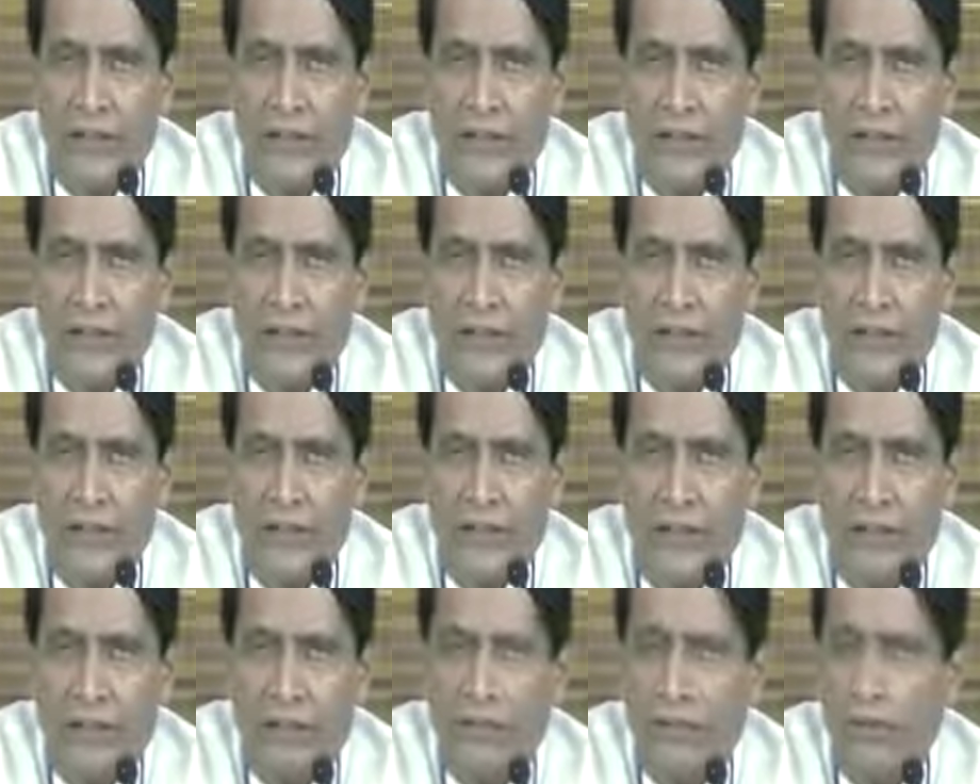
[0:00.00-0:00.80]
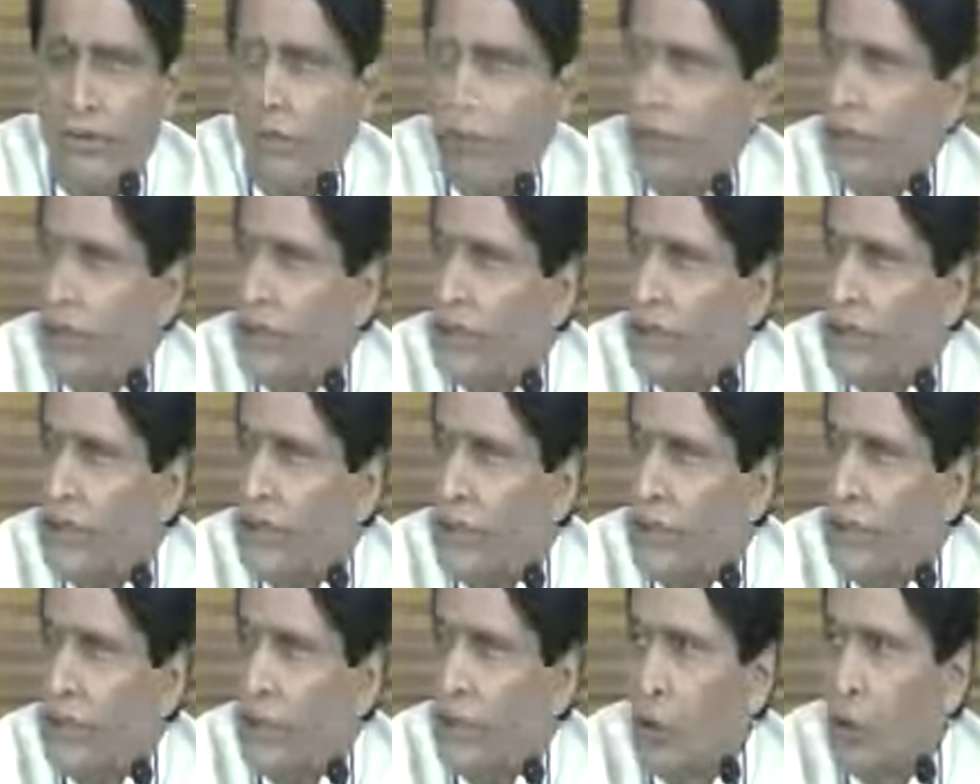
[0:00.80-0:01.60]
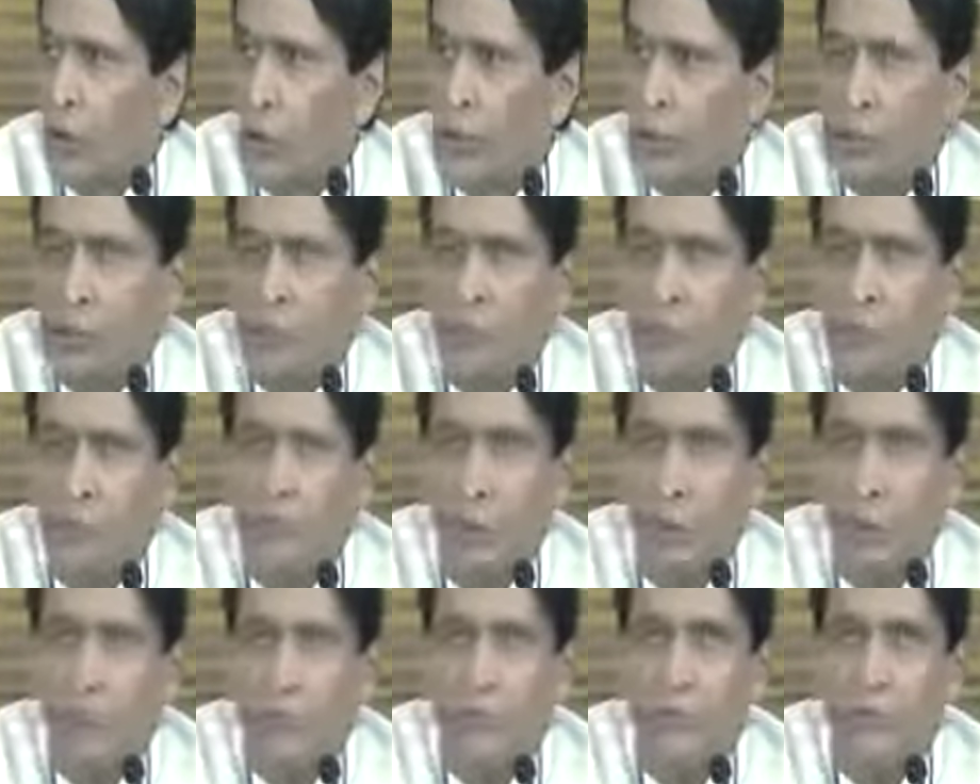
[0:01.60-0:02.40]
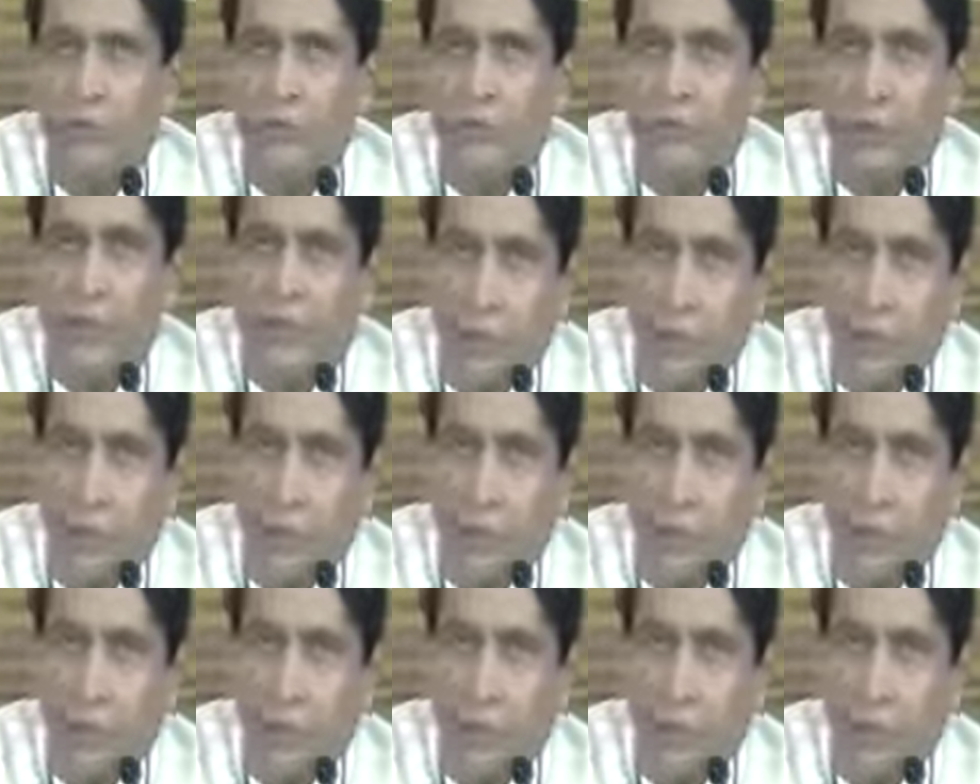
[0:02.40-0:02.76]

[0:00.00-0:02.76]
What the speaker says: You must constantly organize programs for training.